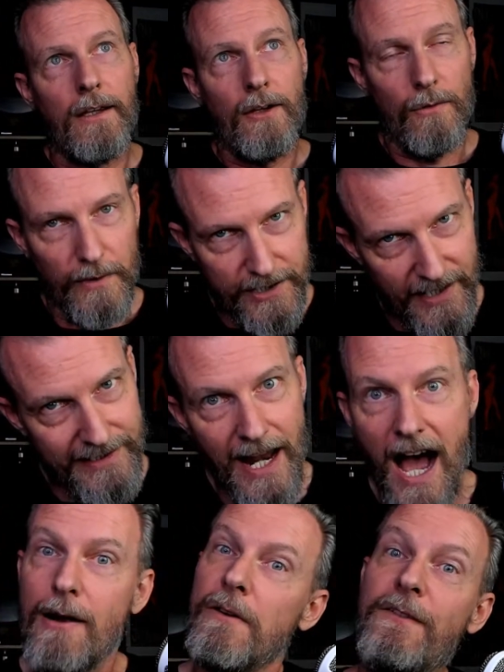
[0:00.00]
Which is
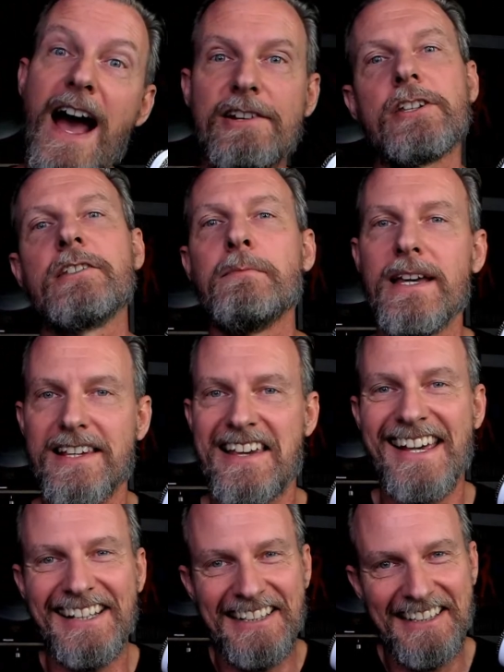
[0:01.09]
not what fascism is.
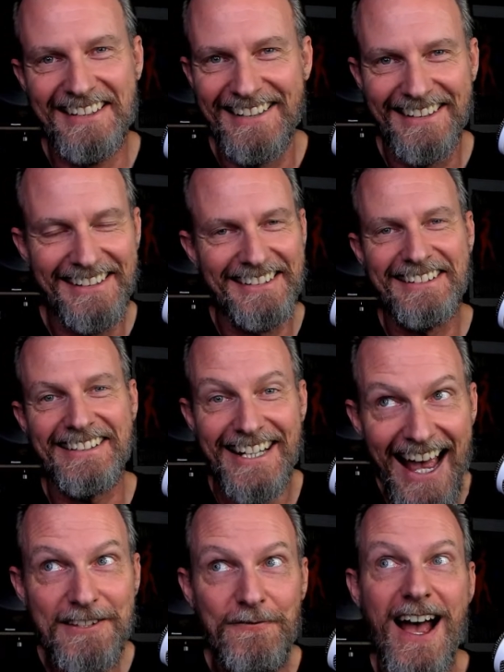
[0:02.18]

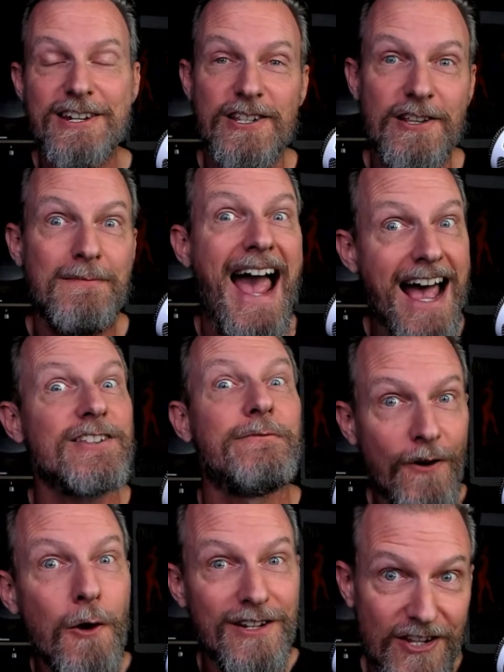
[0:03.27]
Yes, fascism has a
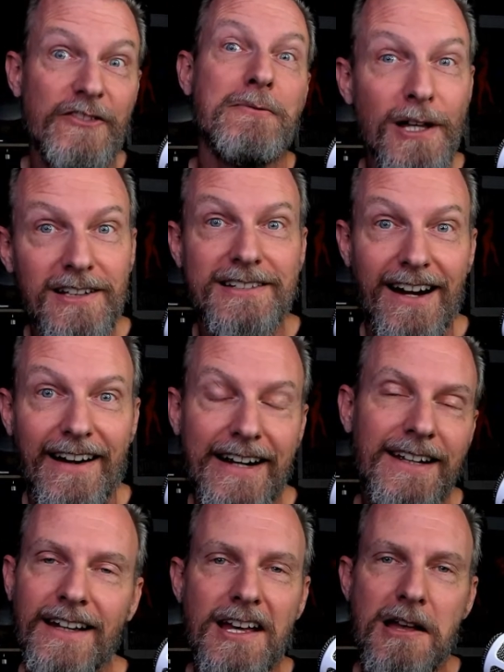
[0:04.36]
focus on the military,